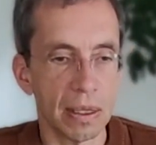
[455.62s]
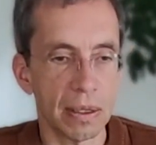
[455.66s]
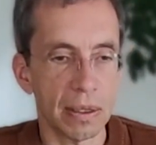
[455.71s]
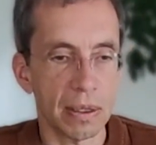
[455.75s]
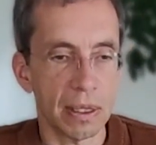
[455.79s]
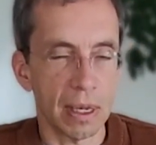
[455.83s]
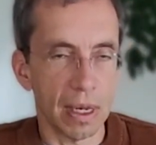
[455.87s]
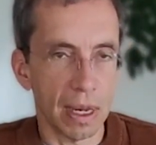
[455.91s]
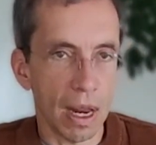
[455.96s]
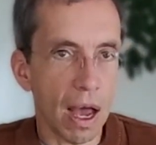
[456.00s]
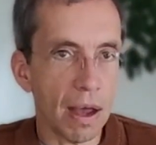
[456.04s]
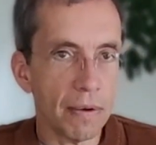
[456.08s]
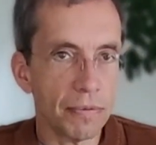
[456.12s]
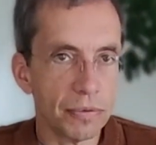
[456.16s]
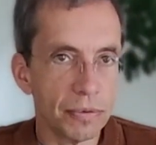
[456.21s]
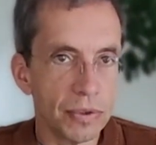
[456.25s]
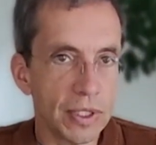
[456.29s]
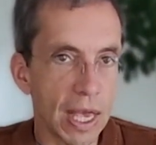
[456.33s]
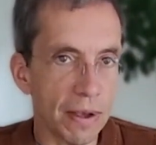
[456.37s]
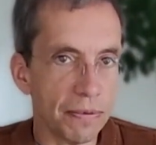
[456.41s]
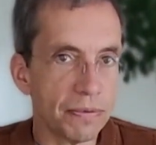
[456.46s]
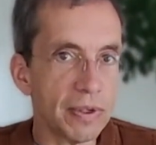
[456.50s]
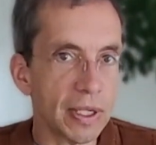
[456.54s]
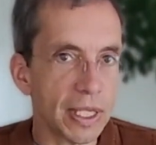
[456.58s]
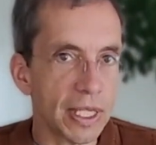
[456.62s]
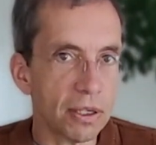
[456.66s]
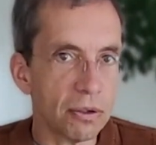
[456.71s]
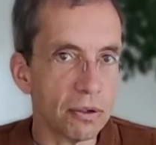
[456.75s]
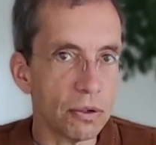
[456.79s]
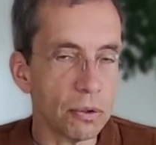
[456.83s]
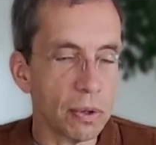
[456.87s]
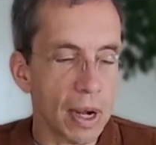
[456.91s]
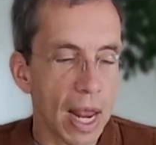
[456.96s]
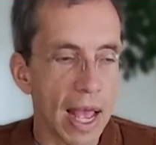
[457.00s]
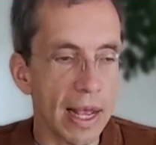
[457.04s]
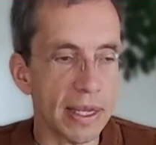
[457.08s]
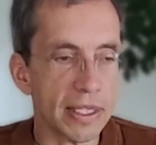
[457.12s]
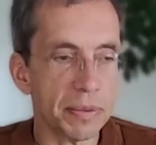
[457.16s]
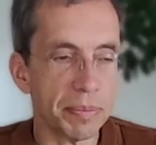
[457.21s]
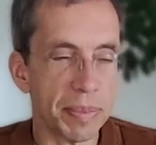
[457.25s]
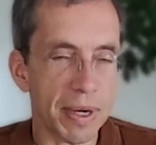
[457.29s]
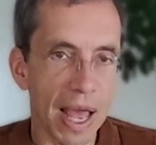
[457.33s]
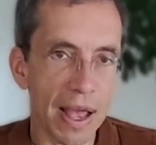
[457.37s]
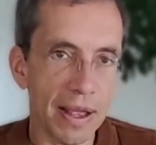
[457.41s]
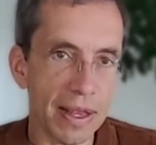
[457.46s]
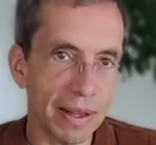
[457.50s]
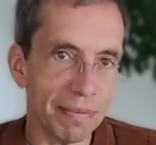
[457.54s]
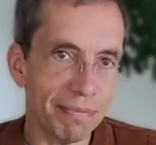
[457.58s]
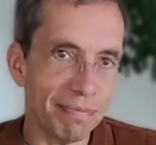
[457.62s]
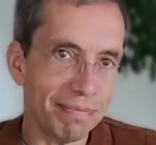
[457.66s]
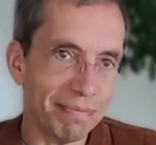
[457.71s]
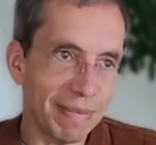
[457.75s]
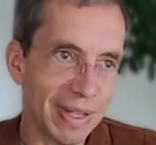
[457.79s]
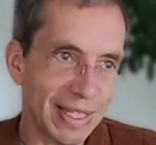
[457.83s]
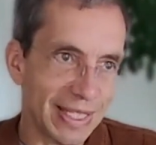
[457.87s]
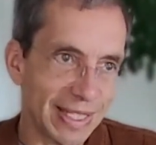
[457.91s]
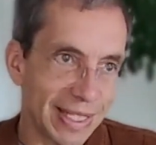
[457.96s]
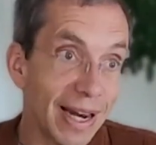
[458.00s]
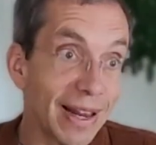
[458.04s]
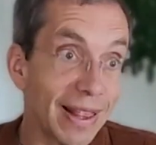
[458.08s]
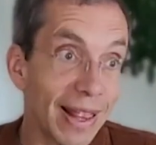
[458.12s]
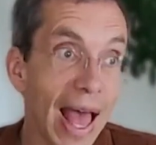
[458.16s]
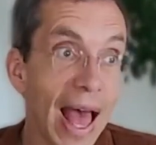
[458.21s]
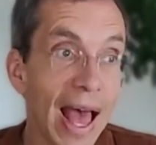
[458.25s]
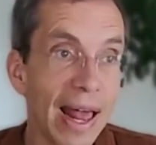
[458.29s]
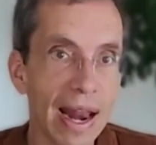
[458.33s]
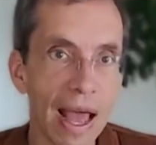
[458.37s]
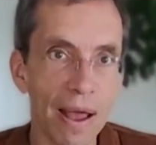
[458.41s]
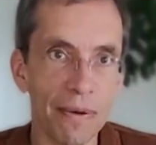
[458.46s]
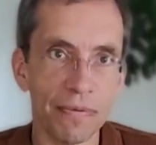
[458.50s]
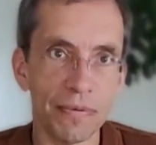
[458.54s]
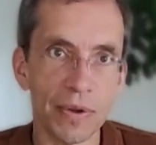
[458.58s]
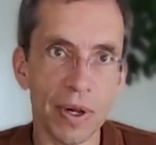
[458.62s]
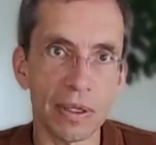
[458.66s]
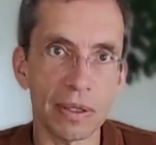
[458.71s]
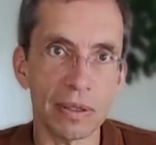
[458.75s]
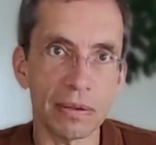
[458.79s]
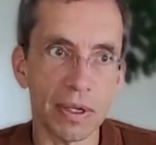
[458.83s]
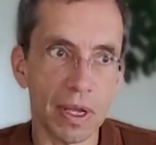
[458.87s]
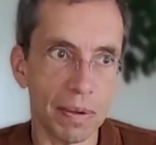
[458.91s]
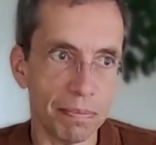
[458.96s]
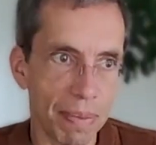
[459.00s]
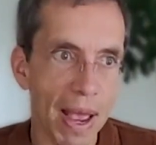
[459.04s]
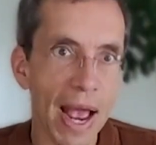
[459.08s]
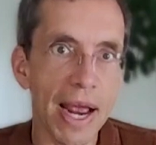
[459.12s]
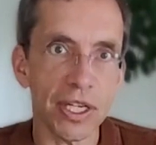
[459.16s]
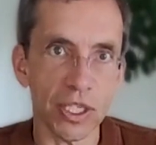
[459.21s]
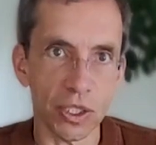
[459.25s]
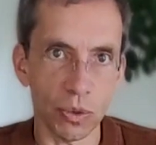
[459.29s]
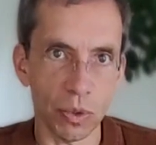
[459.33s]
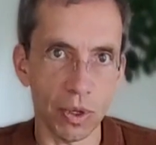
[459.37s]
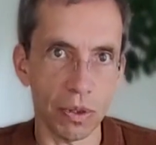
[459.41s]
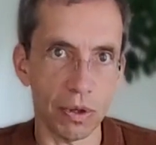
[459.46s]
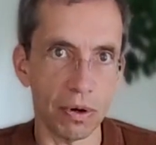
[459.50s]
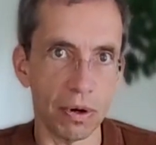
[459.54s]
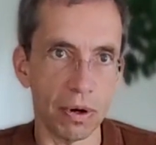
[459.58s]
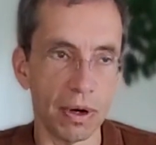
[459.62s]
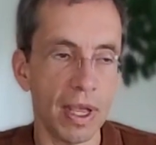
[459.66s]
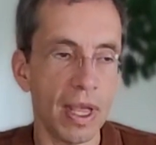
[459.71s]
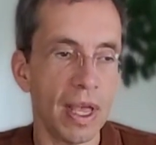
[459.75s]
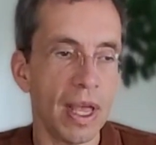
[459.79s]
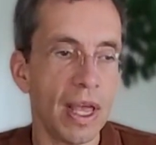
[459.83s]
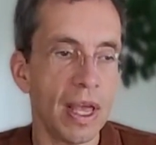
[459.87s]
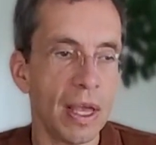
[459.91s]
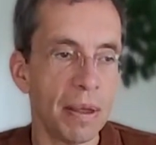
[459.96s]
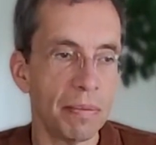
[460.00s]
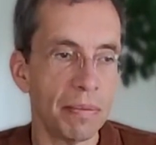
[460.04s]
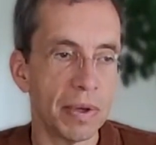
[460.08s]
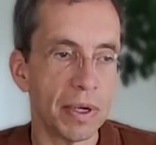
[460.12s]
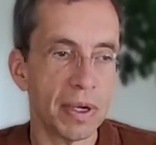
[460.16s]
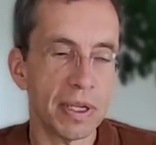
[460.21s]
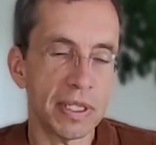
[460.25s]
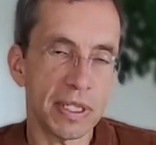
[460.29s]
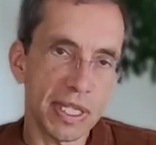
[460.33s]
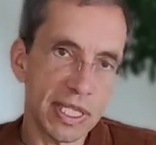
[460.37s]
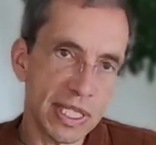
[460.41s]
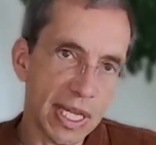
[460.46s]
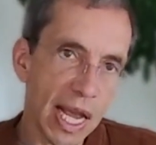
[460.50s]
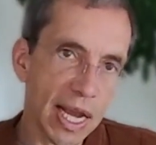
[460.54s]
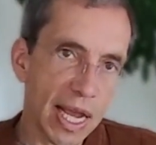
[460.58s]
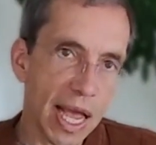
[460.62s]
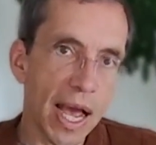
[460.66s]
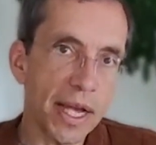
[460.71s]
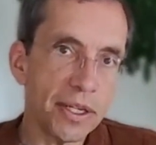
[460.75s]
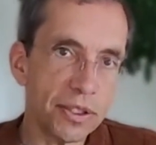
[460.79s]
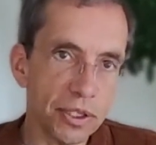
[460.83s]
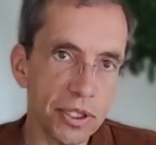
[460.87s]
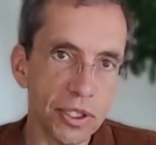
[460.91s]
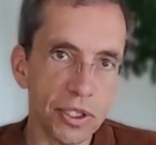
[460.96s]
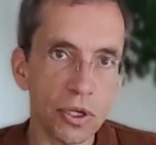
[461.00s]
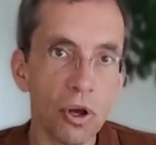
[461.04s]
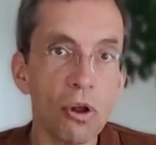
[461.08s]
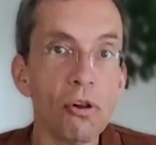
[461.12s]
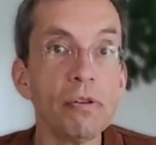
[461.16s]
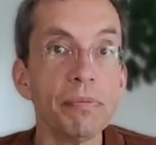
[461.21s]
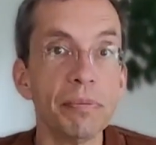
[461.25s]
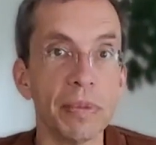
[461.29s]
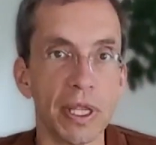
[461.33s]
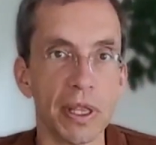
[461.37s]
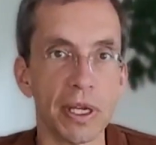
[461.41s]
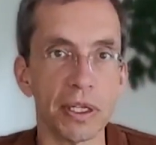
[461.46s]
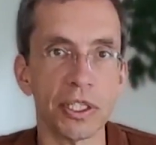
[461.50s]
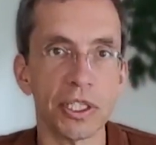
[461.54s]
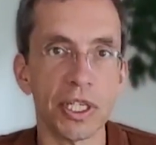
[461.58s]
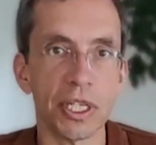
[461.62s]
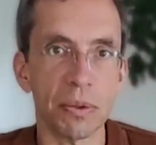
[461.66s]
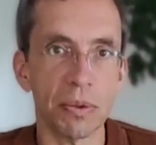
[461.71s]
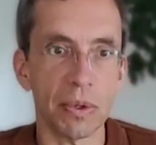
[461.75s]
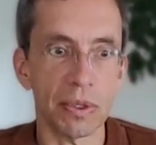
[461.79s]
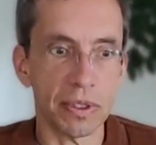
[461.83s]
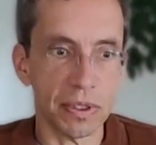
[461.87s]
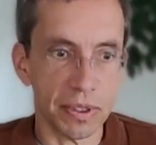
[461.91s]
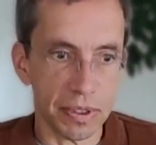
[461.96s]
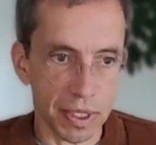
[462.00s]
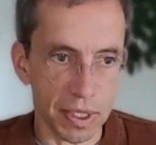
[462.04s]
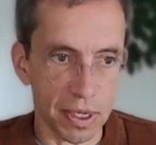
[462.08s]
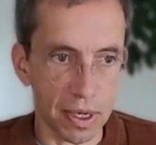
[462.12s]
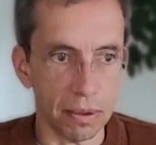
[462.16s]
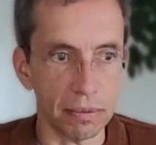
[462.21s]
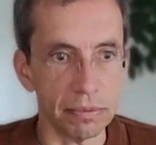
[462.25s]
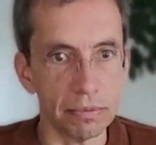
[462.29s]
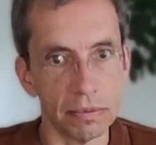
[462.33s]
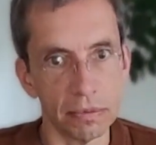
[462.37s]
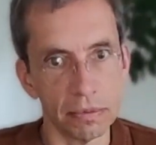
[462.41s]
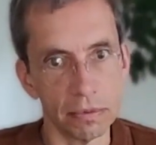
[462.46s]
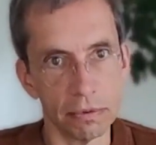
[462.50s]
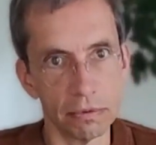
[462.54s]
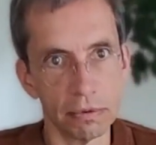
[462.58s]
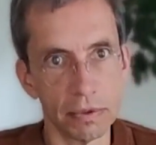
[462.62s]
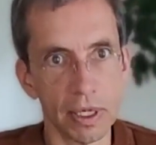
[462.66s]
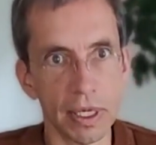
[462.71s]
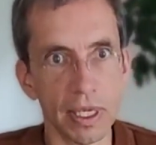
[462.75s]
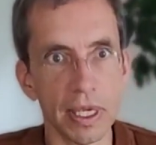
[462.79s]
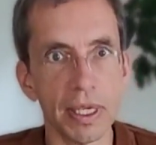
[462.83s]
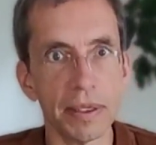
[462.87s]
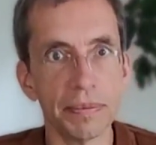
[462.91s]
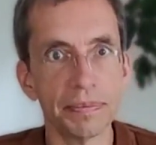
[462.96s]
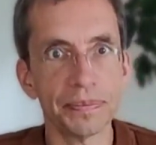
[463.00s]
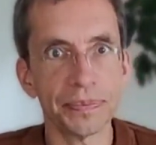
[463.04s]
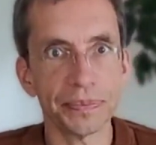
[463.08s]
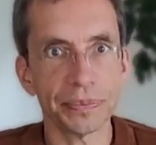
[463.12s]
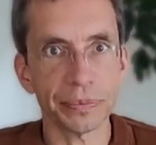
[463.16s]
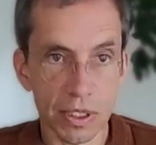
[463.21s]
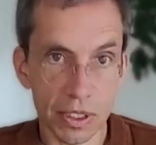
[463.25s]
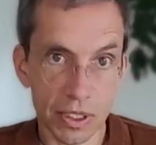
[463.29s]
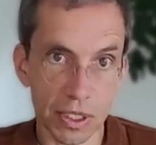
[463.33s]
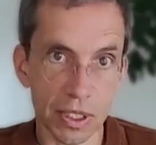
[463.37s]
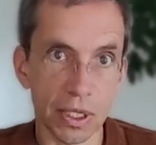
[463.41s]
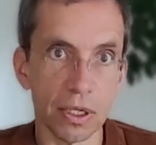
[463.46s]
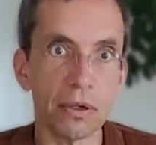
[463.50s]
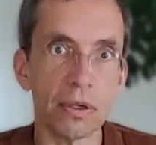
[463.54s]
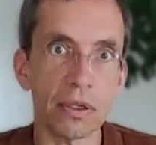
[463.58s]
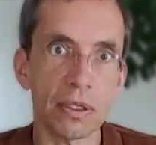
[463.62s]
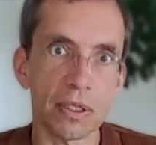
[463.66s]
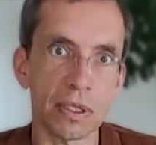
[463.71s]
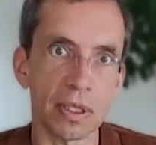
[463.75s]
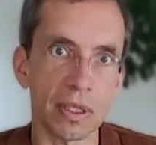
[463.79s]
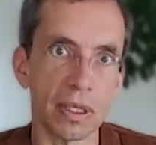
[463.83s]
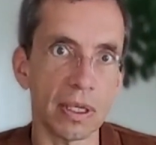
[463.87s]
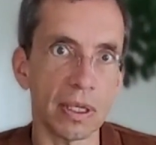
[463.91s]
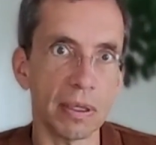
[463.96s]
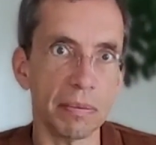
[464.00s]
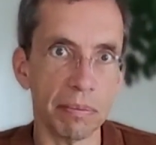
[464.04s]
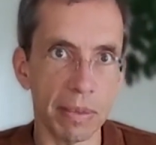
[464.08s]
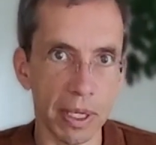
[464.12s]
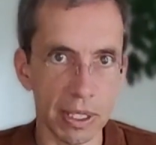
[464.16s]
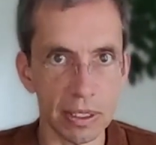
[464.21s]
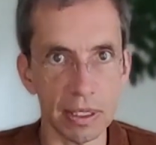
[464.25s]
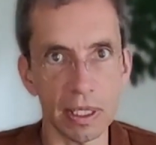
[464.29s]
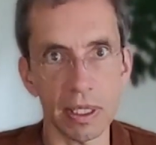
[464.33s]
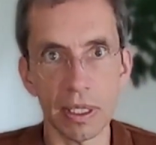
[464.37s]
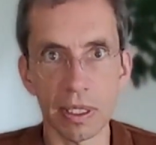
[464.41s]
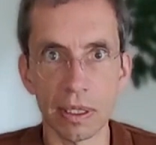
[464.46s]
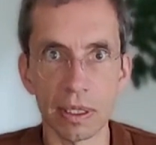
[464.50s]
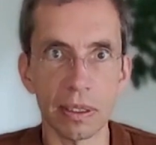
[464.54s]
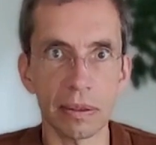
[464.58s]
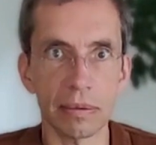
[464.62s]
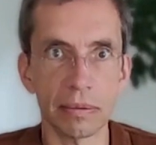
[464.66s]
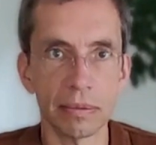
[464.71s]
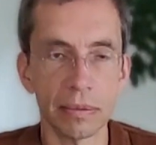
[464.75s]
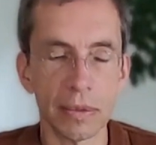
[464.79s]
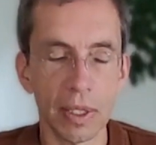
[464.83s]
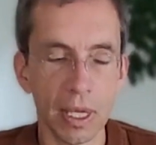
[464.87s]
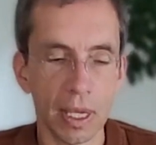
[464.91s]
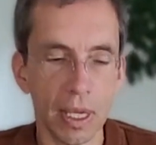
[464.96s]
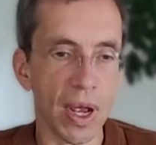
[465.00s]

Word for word: The love definitely grew less, but I, instead of that, I felt compassion with her because the psychiatrist told me that she was, you know, really seriously mentally ill.